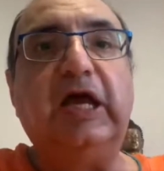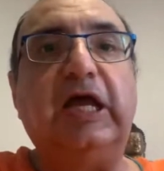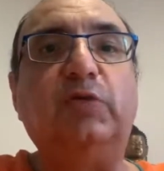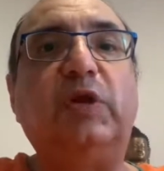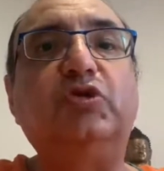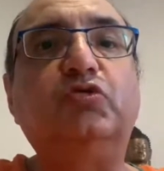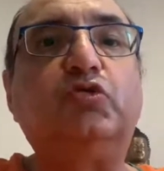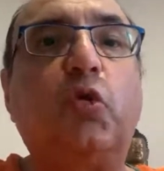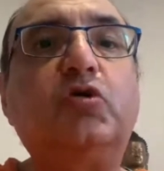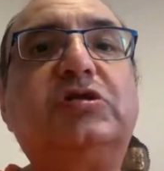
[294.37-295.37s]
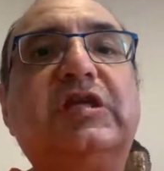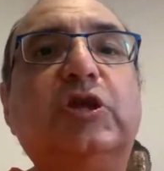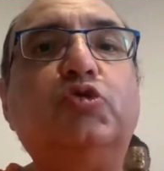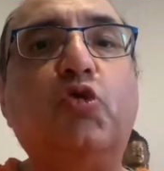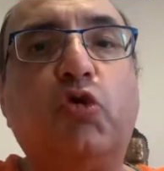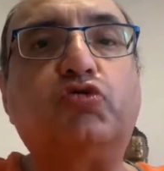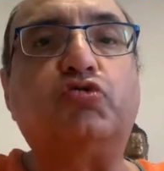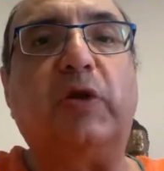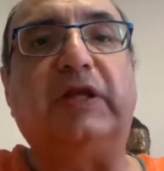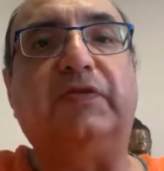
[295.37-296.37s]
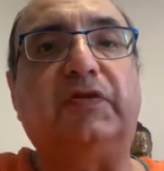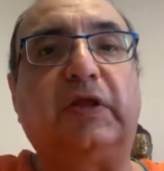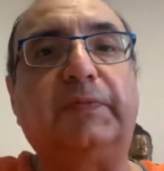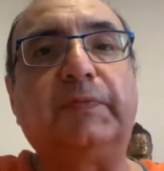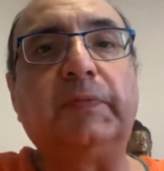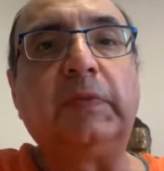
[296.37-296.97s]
and when you don't say no to anything.